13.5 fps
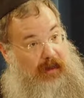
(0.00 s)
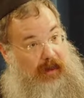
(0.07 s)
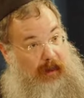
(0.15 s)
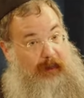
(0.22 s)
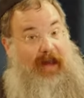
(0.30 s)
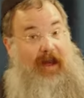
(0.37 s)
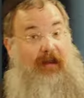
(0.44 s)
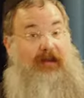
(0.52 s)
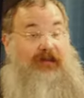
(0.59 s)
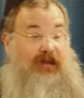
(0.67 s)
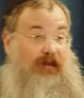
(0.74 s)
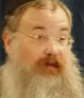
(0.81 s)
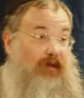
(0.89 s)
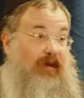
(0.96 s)
about, is
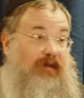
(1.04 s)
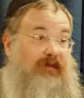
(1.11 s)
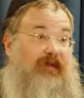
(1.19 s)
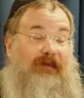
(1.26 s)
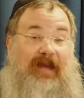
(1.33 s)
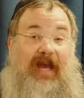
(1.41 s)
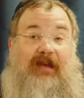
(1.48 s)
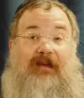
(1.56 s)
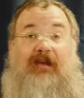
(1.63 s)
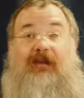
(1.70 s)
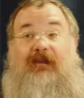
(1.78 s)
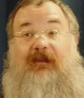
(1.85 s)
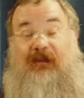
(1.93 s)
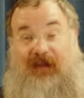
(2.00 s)
the loss of that
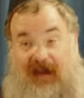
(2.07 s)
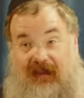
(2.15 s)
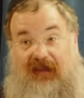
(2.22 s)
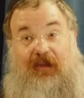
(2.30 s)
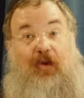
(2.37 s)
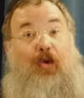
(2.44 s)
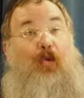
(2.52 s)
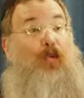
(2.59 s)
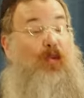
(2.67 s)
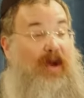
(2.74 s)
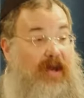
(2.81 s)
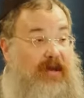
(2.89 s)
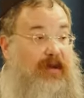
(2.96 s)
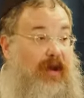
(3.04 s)
physical
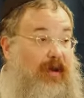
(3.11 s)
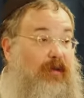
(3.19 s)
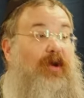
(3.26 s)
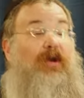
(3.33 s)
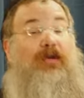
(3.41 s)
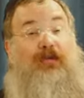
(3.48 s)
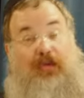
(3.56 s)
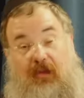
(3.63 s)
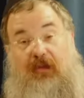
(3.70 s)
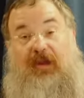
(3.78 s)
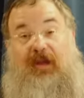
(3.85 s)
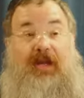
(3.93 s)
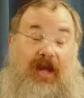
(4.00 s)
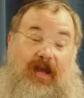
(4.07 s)
window to
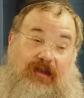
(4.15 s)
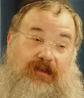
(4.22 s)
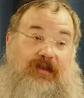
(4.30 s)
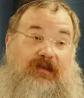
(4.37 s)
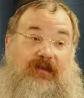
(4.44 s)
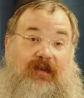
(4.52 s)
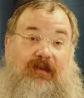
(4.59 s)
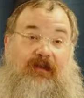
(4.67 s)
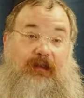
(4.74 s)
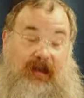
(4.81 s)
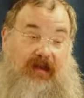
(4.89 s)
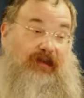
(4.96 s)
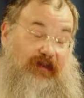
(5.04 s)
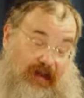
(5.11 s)
the consciousness,
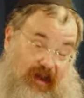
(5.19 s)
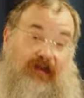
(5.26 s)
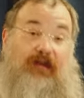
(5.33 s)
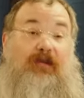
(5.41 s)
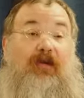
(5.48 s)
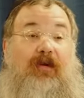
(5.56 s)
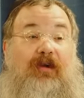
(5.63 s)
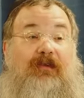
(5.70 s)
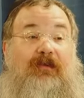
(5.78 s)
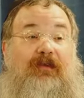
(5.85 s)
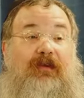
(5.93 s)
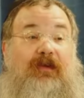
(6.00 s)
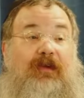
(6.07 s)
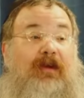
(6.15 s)
because it is a loss.